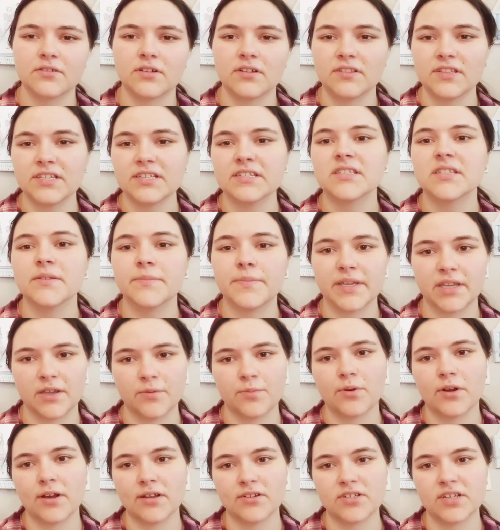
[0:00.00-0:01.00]
or at least the
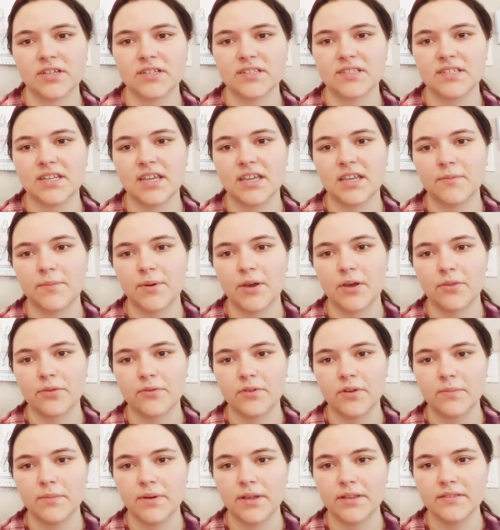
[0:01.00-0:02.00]
big projects take
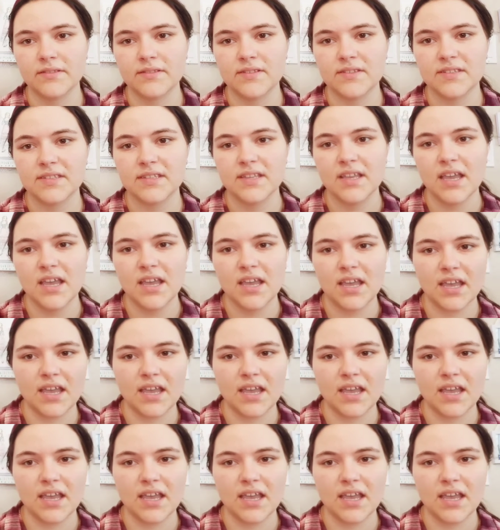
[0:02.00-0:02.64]
about 3 months.